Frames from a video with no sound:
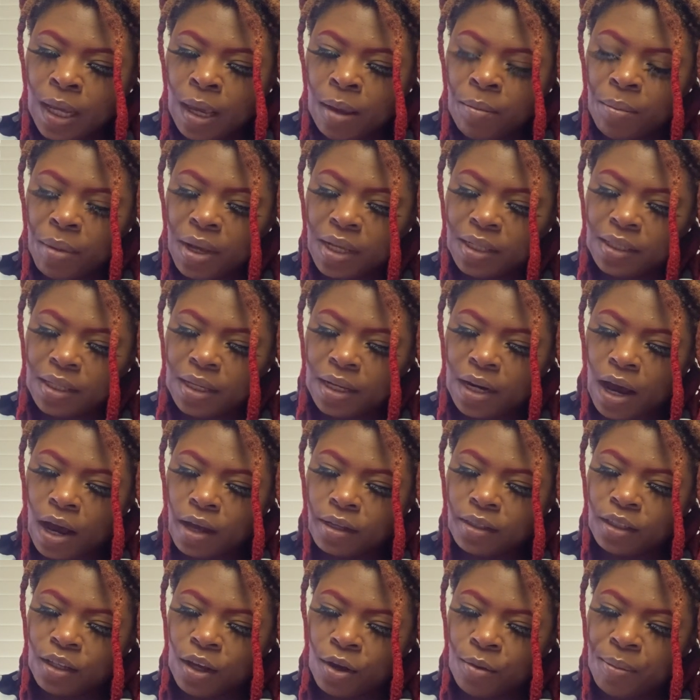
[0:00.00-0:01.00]
Must it
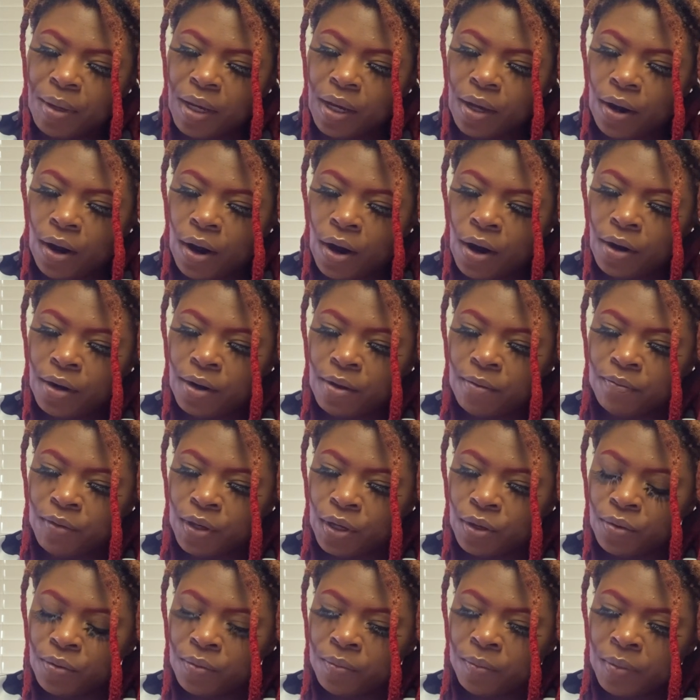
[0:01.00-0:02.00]
also be heard of
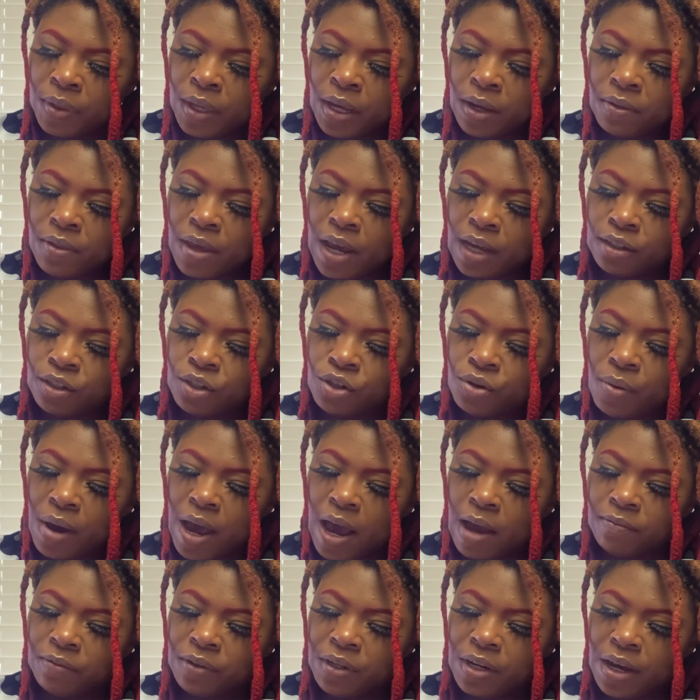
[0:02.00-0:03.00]
you that you
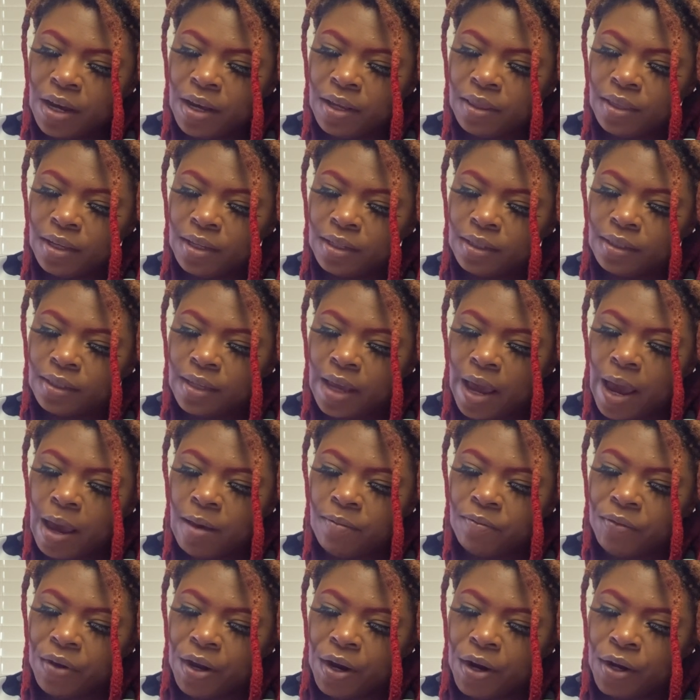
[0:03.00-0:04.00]
have done this
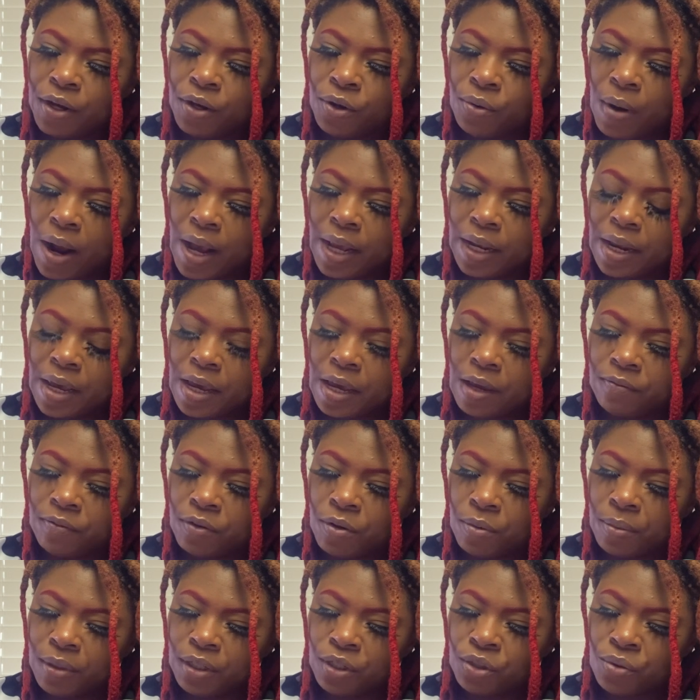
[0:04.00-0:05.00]
same very great
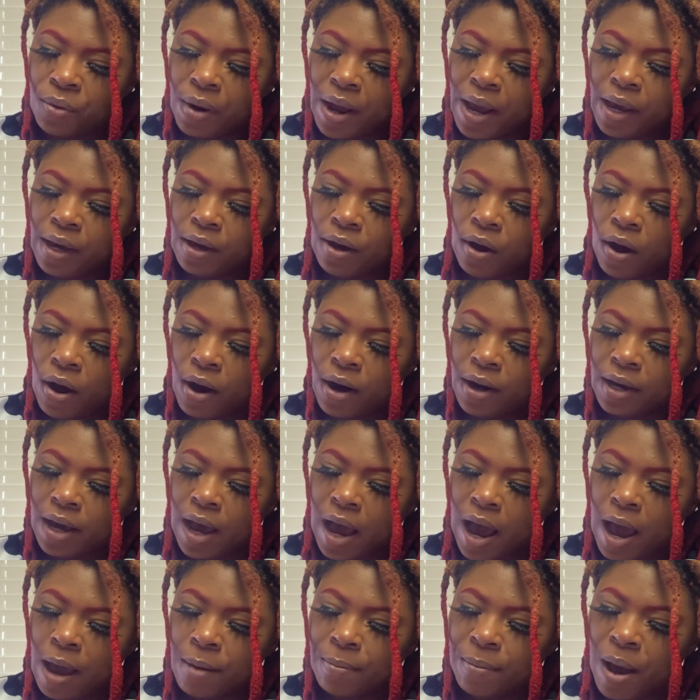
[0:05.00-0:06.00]
evil, betraying our
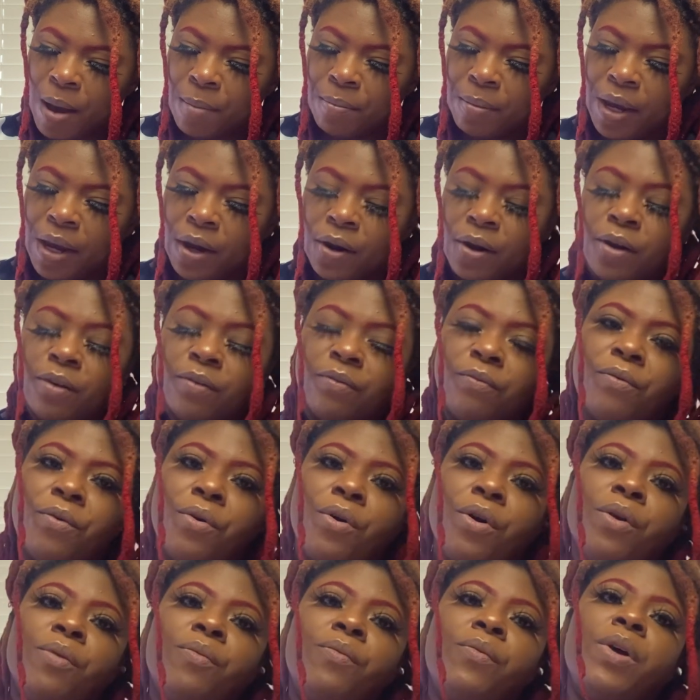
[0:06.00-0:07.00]
God by marrying
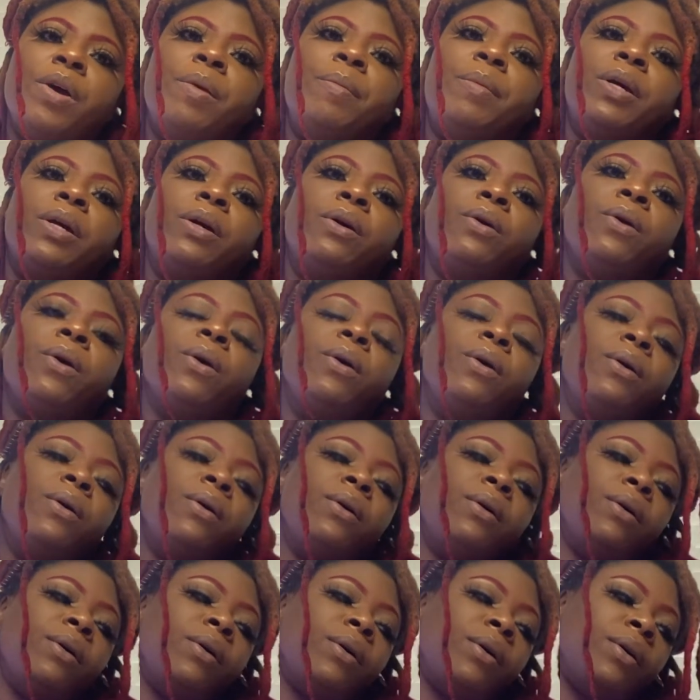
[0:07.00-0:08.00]
foreign women?
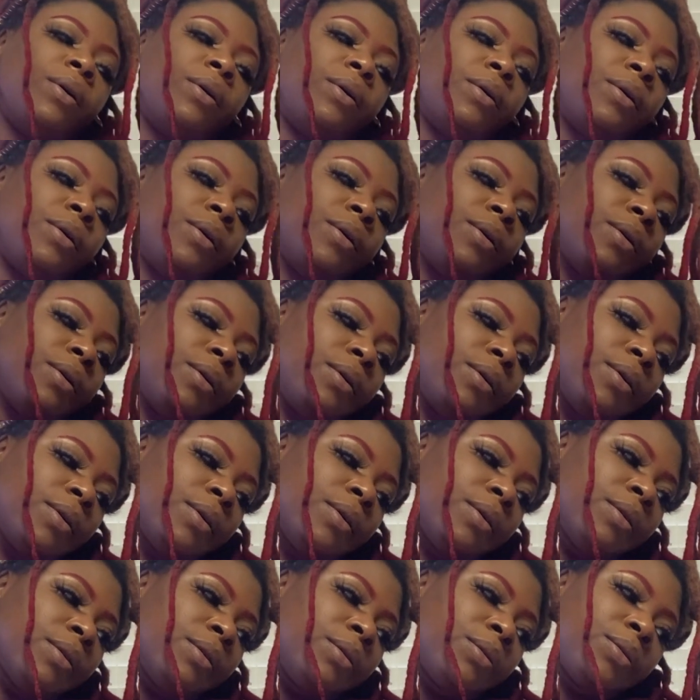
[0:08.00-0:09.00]

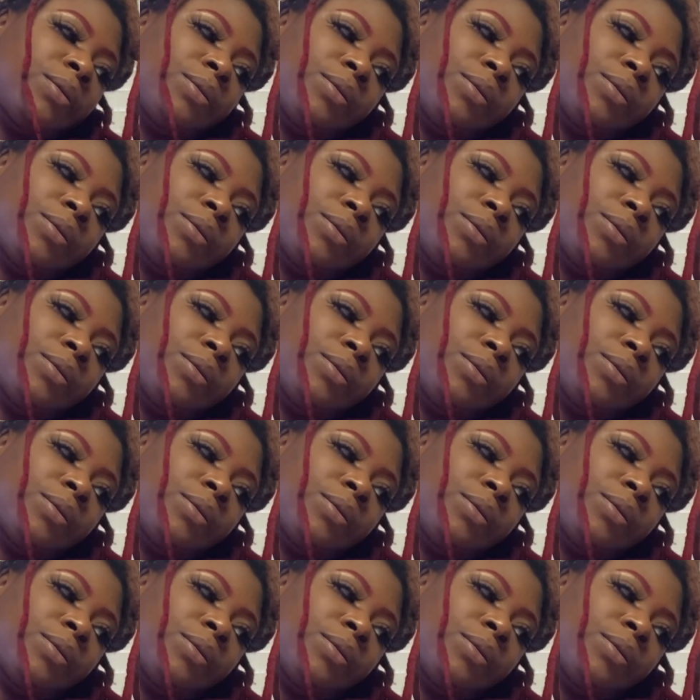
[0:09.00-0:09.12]
Ooh.